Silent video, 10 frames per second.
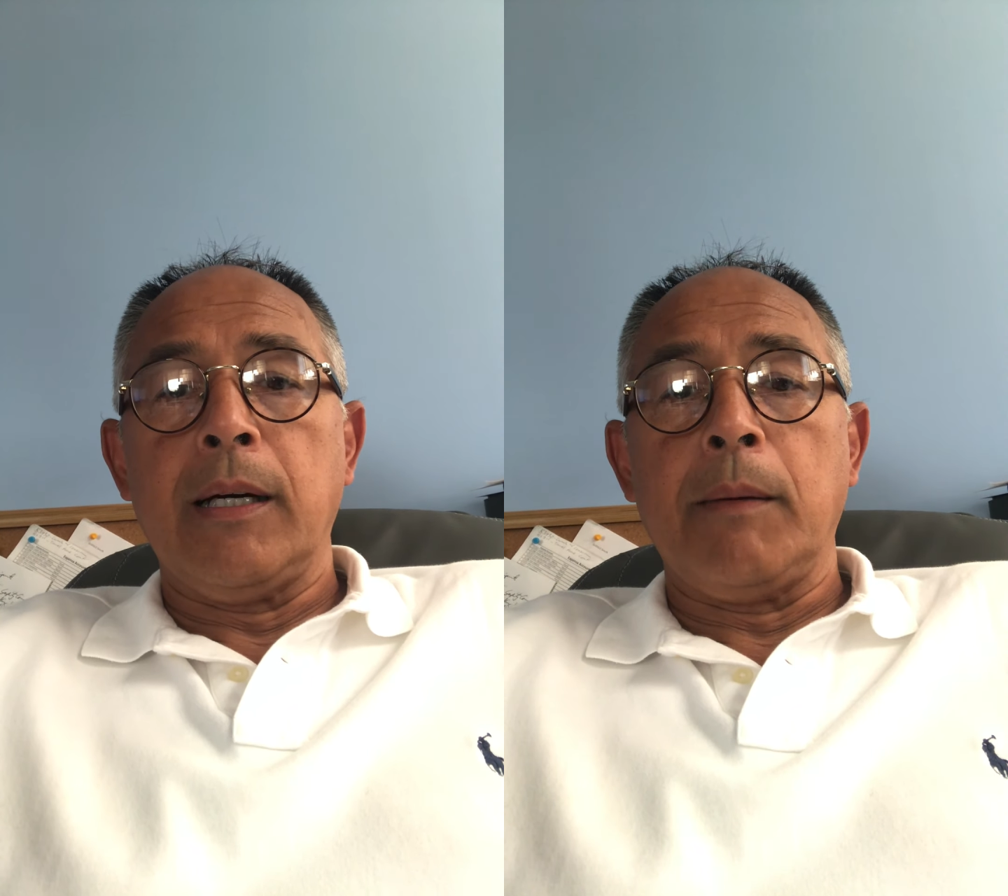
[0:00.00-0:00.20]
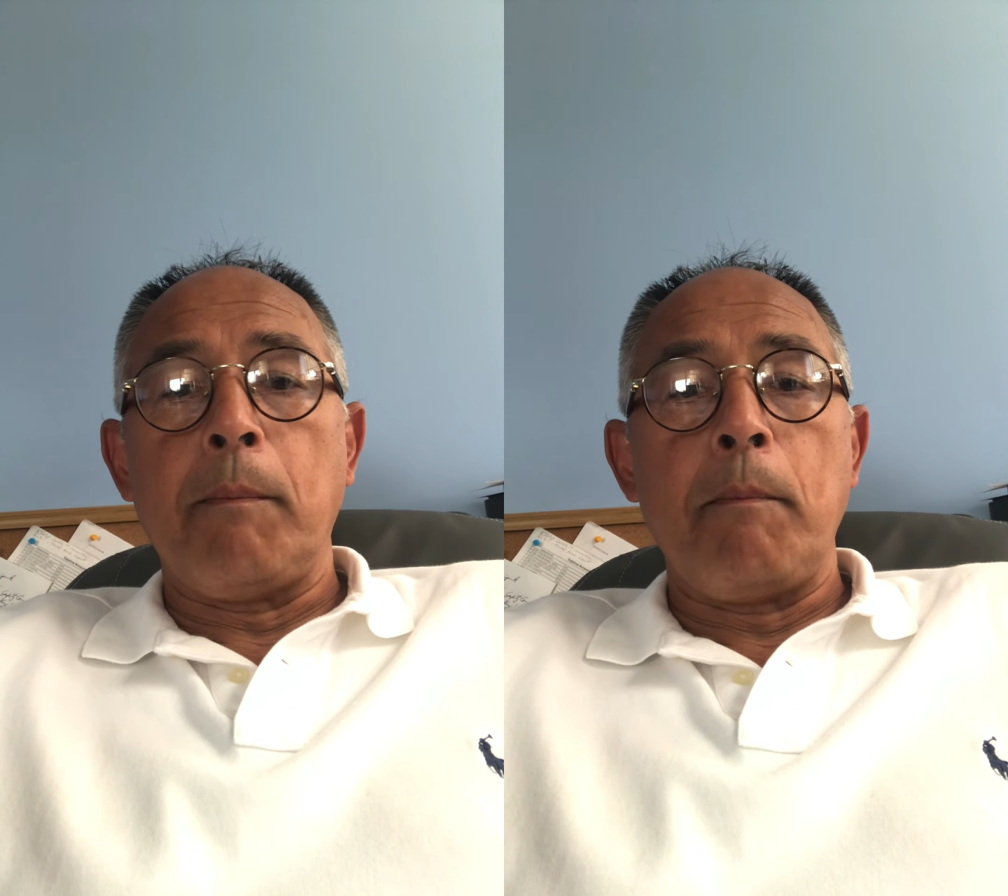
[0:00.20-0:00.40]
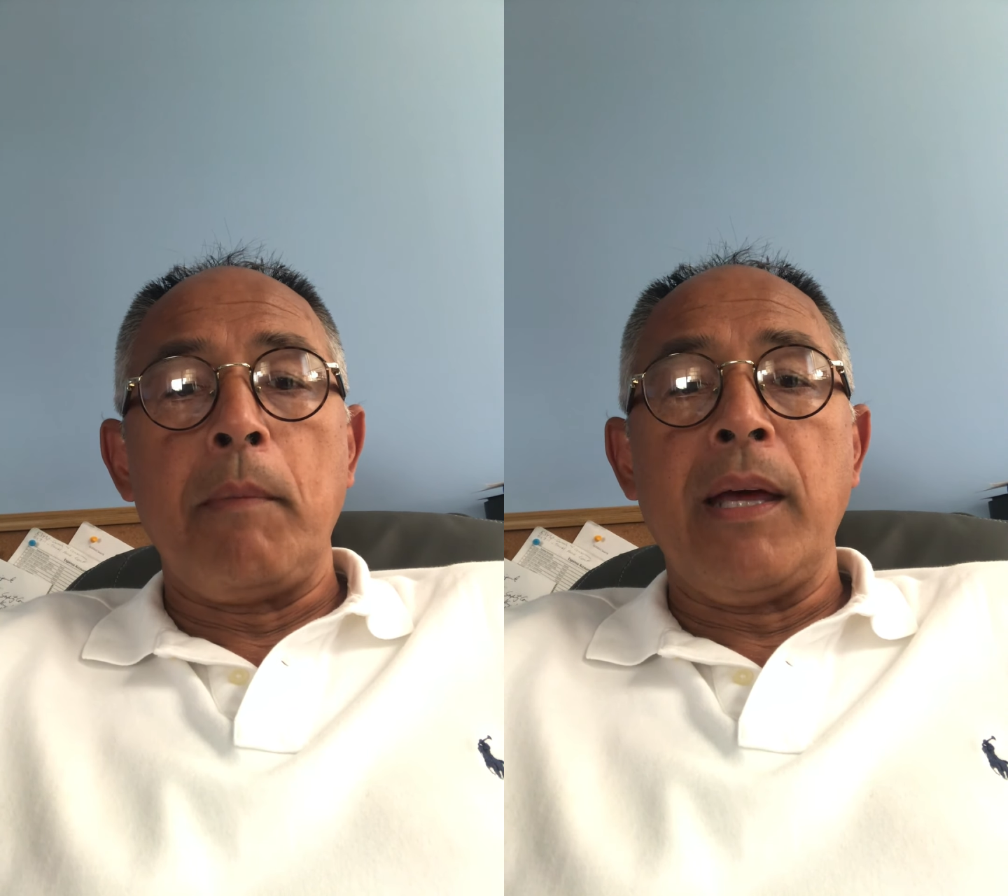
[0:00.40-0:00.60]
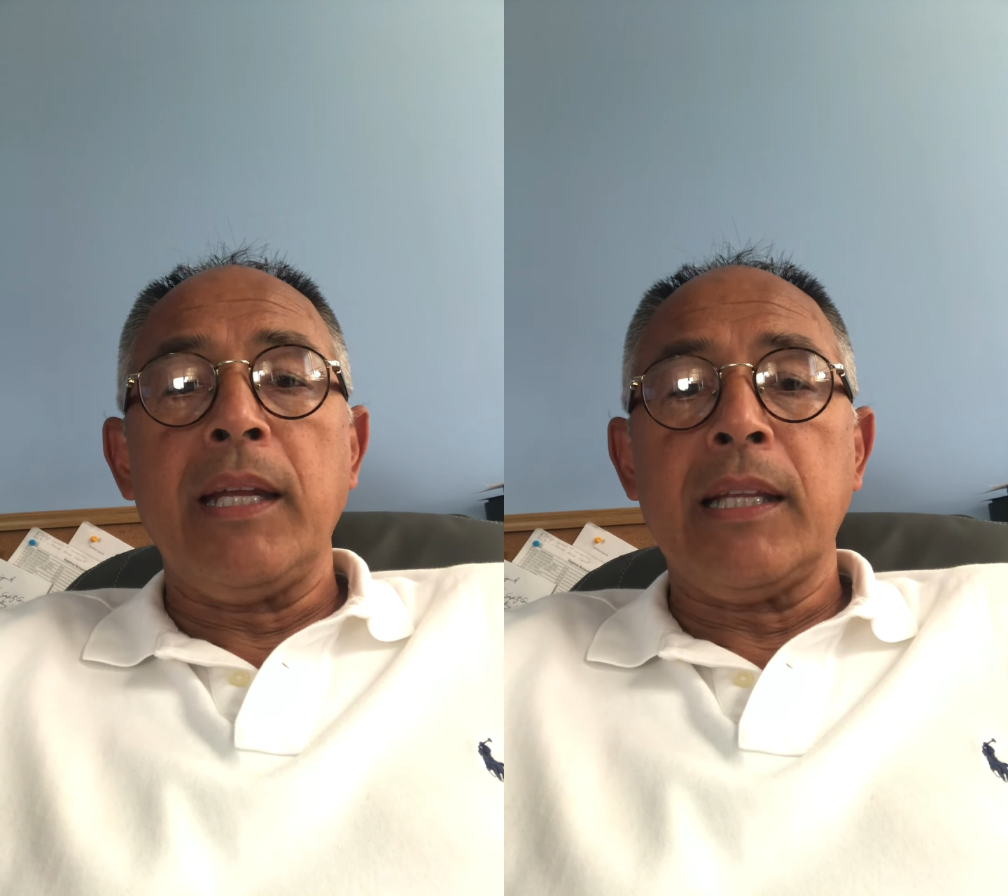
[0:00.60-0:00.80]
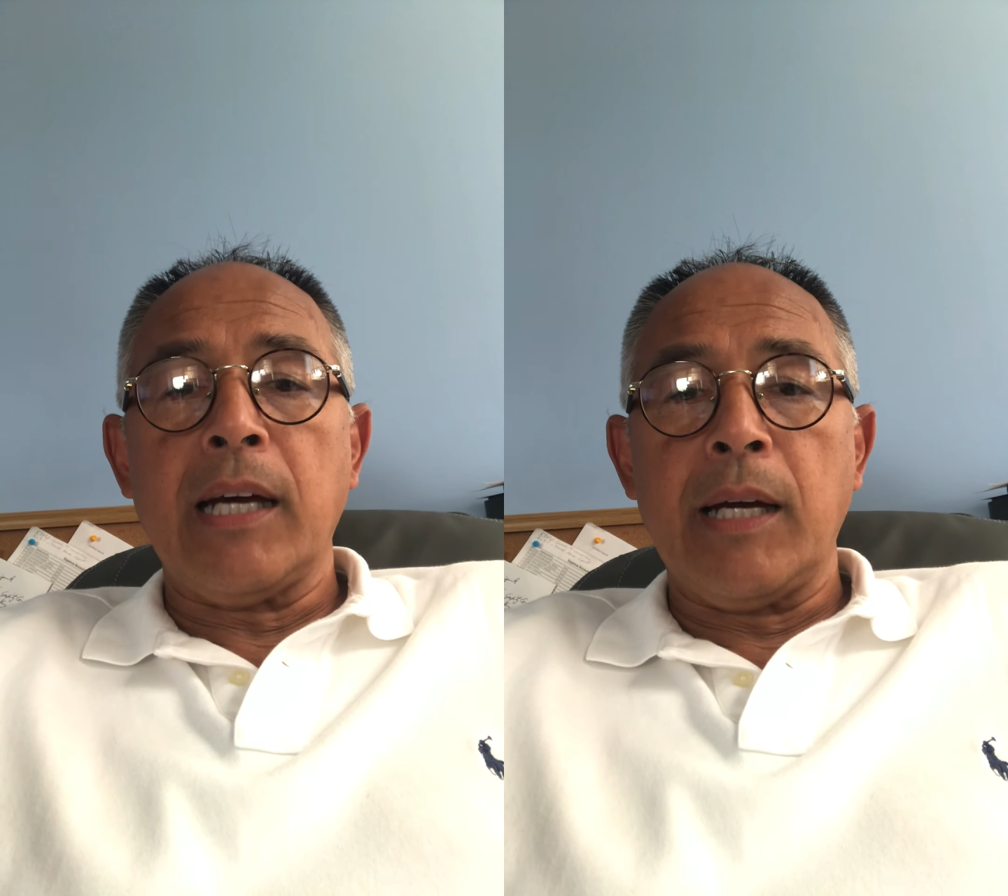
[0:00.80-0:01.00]
uh,
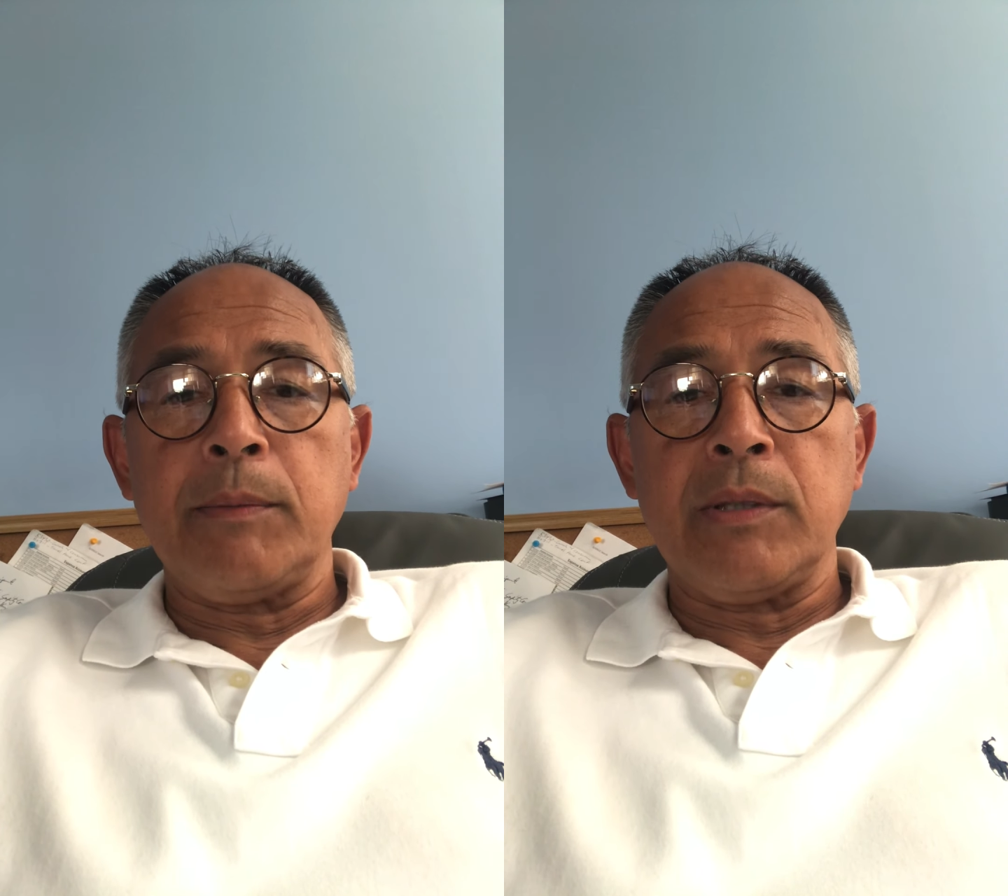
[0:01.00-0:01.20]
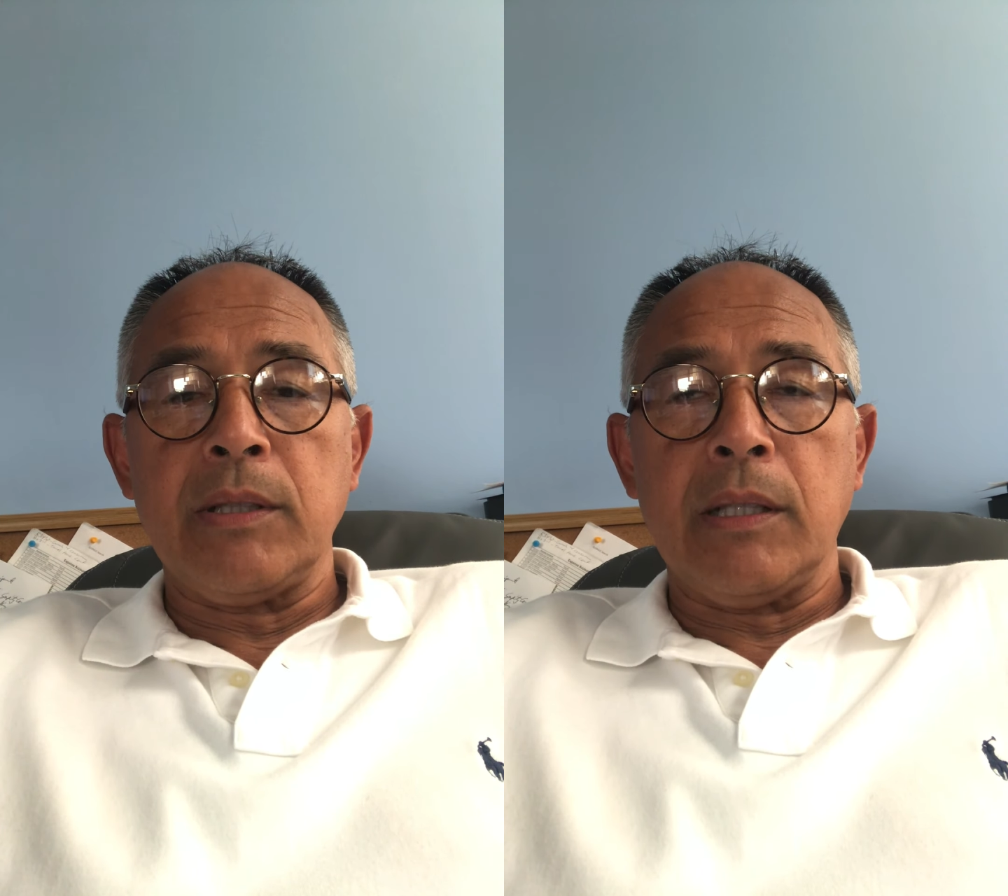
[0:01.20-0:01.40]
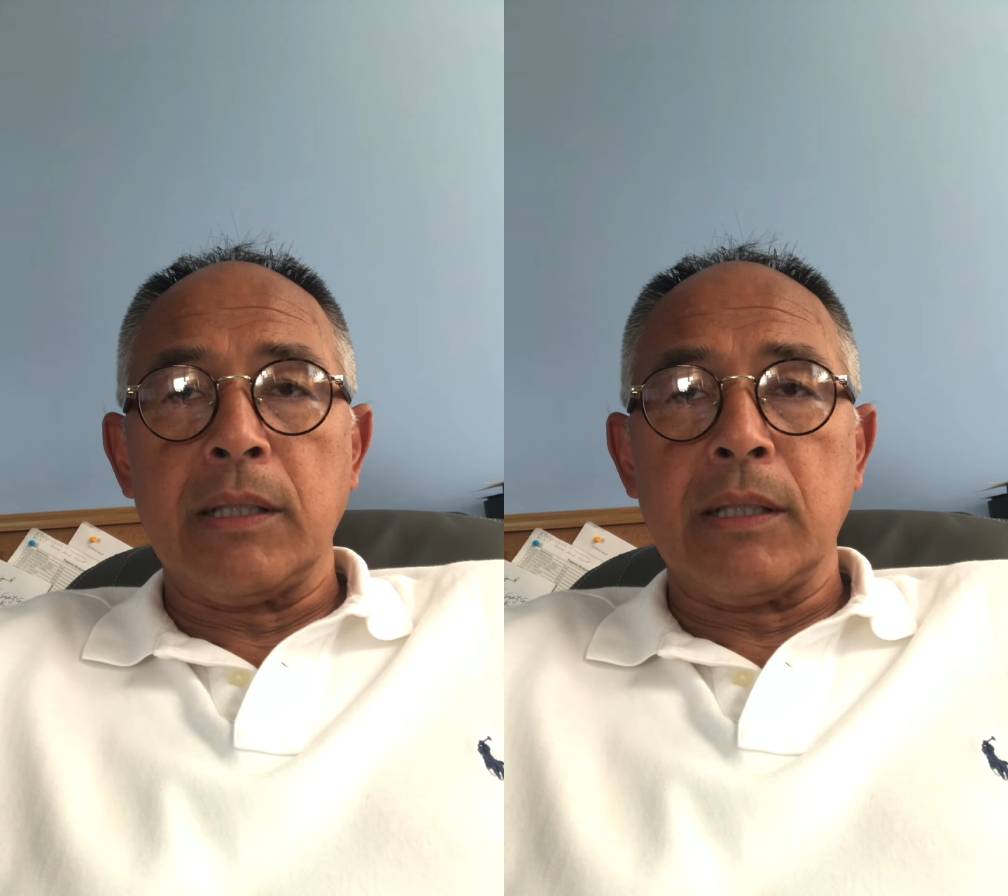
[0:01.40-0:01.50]
many times